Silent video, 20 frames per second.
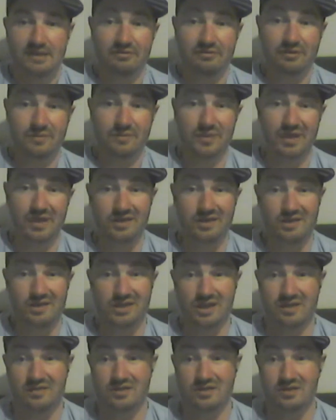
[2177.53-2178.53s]
For me, the
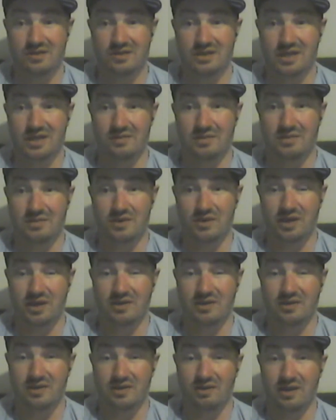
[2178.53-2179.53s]
Chiefs are a team that
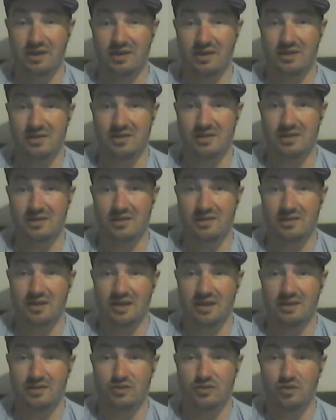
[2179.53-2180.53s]
I can see
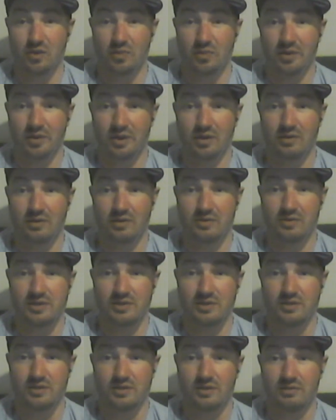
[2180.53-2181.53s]
dropping in the New
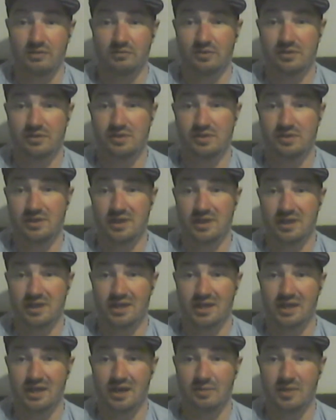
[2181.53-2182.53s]
Zealand Conference, so they
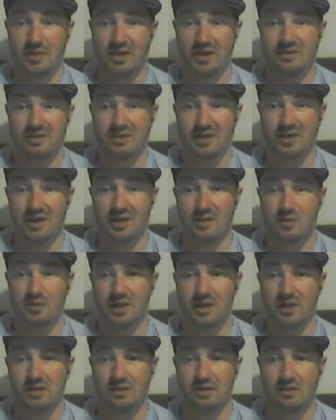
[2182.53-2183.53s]
need to come out and start
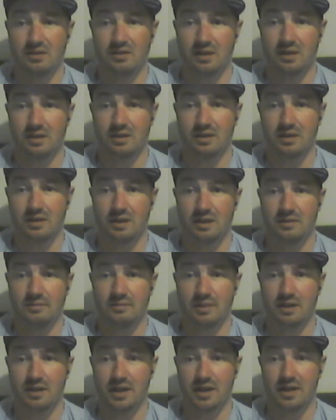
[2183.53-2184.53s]
well and
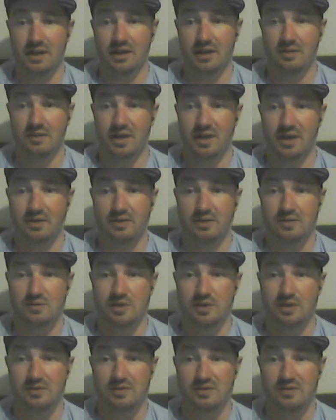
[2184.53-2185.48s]
lay down a marker as well.